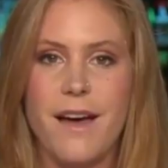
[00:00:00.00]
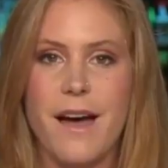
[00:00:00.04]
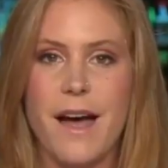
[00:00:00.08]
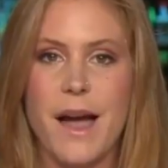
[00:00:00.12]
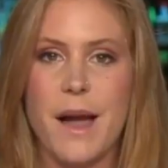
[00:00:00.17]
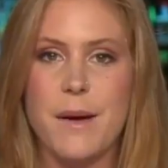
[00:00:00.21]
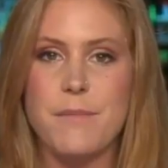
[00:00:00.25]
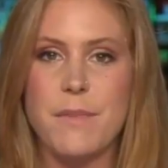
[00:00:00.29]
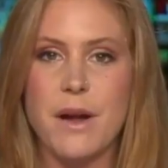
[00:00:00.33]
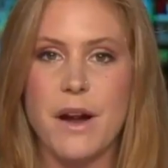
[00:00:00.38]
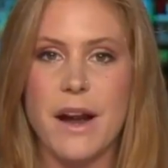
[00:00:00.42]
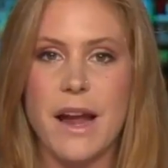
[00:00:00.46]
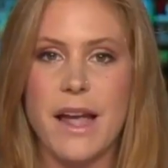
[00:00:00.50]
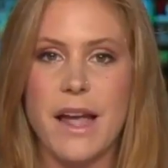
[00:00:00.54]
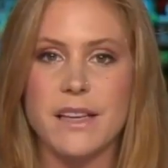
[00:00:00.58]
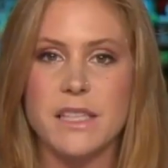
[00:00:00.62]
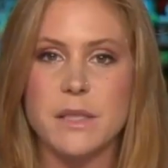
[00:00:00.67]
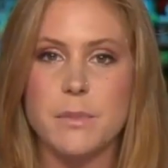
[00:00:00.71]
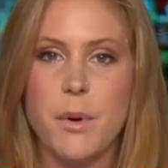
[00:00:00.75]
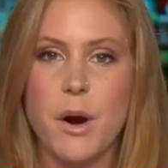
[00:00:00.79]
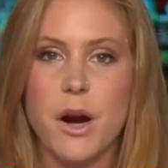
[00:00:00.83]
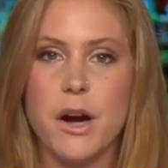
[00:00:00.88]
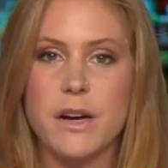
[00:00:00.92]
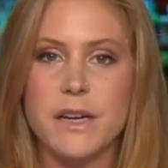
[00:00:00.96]
I'm Mary
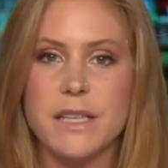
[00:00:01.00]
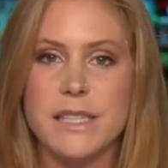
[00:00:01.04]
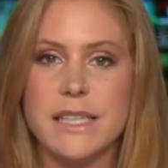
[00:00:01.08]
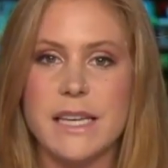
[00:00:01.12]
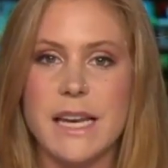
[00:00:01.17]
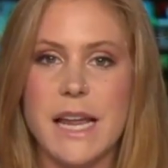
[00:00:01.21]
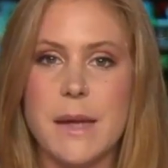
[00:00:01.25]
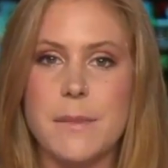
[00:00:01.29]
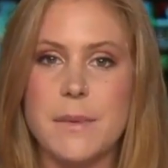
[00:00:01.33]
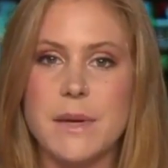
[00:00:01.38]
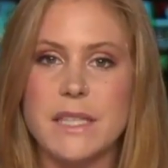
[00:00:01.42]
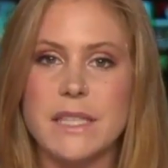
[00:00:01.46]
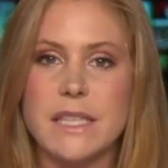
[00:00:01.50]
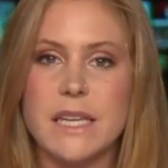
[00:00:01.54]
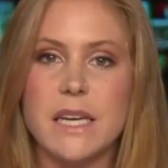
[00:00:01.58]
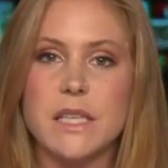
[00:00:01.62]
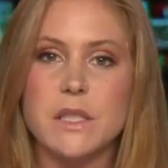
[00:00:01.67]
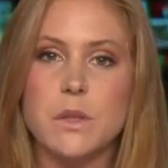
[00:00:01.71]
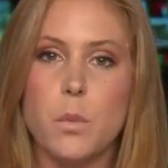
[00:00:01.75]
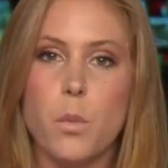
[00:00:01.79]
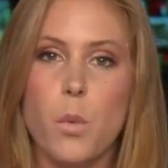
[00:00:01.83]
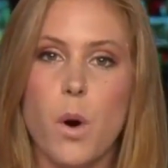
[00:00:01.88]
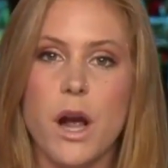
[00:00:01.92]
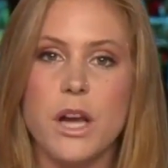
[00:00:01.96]
Alice Parks in
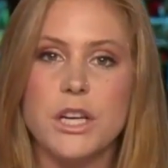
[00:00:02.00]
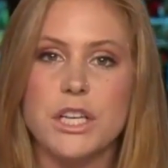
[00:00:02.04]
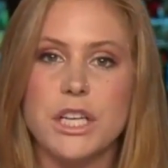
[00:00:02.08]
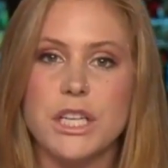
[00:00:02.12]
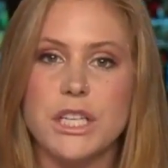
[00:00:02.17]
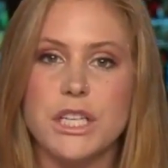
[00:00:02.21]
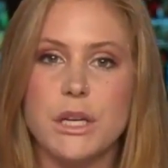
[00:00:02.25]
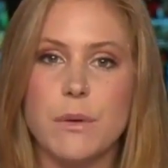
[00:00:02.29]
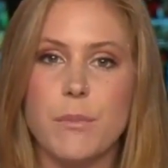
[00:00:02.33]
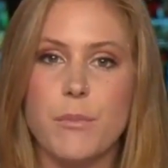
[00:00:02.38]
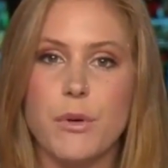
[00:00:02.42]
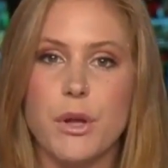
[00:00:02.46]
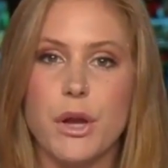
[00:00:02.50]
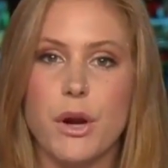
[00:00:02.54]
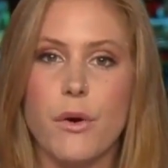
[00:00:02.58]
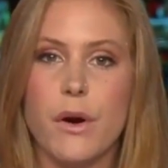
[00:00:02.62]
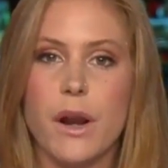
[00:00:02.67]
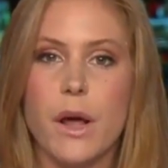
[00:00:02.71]
ABC's Washington Bureau,